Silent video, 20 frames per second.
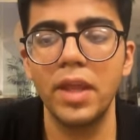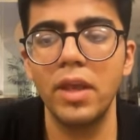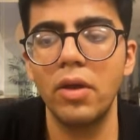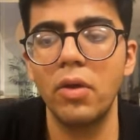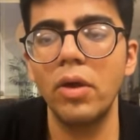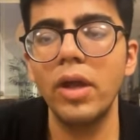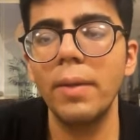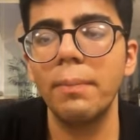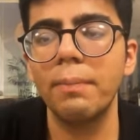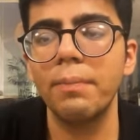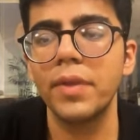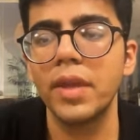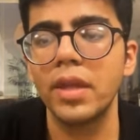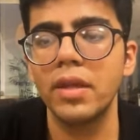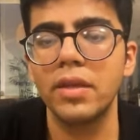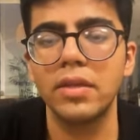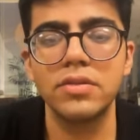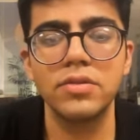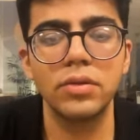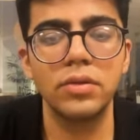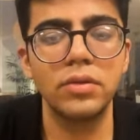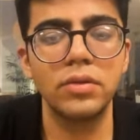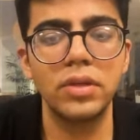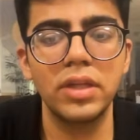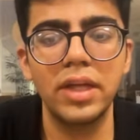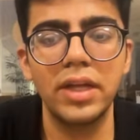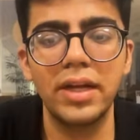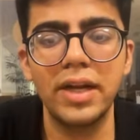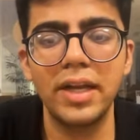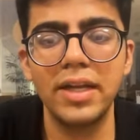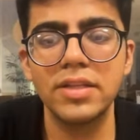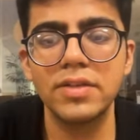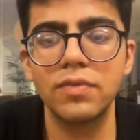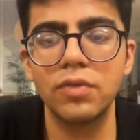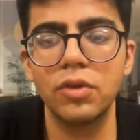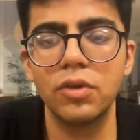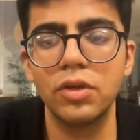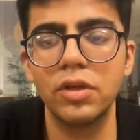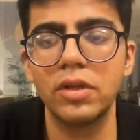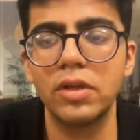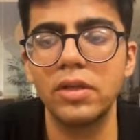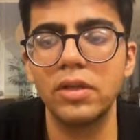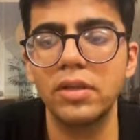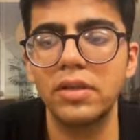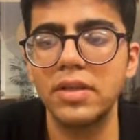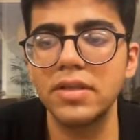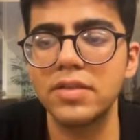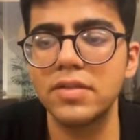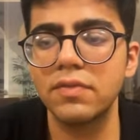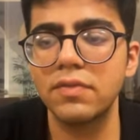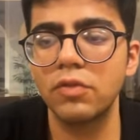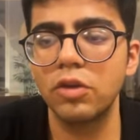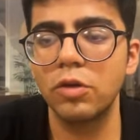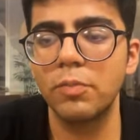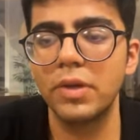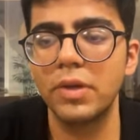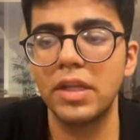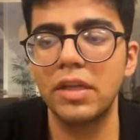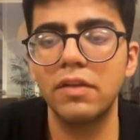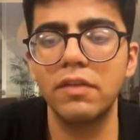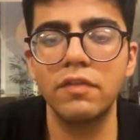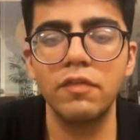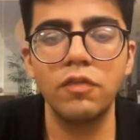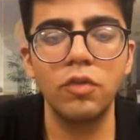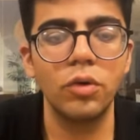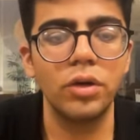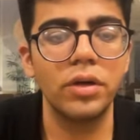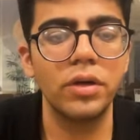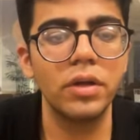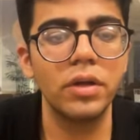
Okay, so the index for this would be 4.